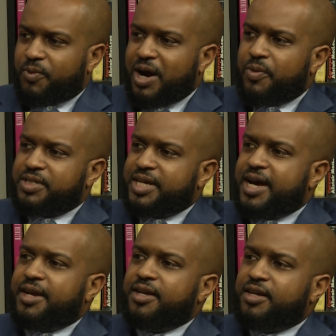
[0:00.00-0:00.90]
Why was
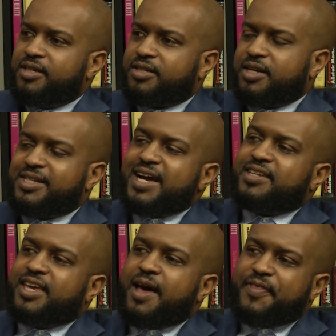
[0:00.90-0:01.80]
that? Because that
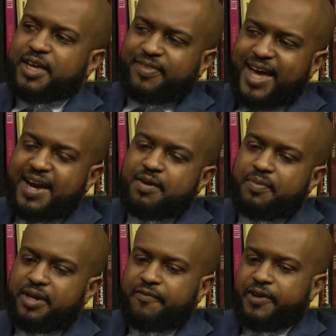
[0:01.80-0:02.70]
can
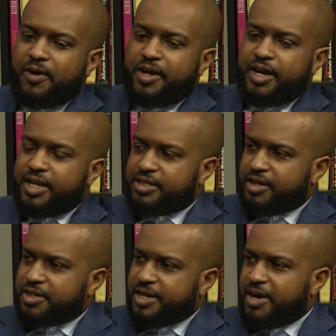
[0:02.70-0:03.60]
be a very
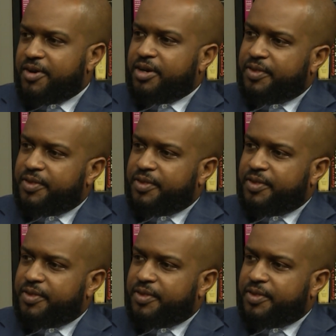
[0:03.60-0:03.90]
untouched area.